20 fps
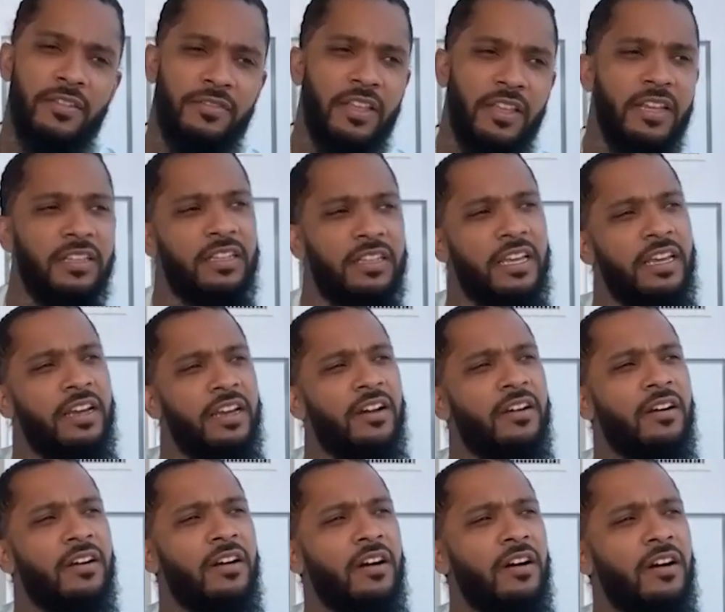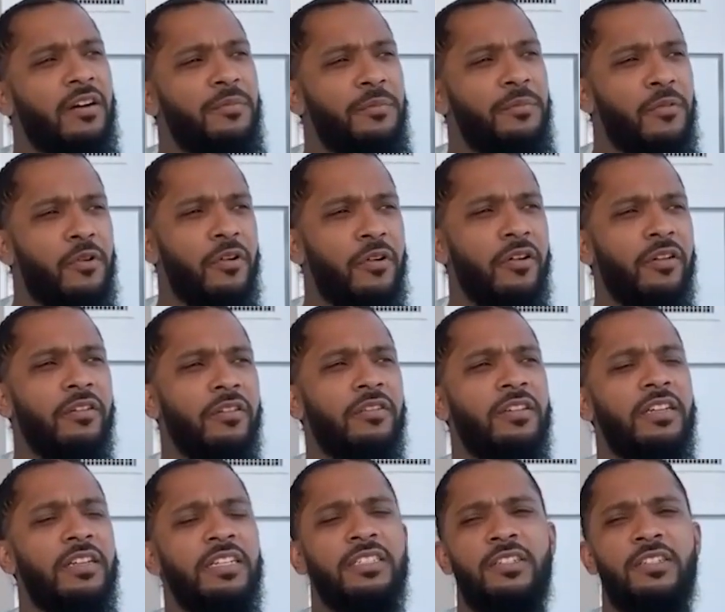I think they are uh, more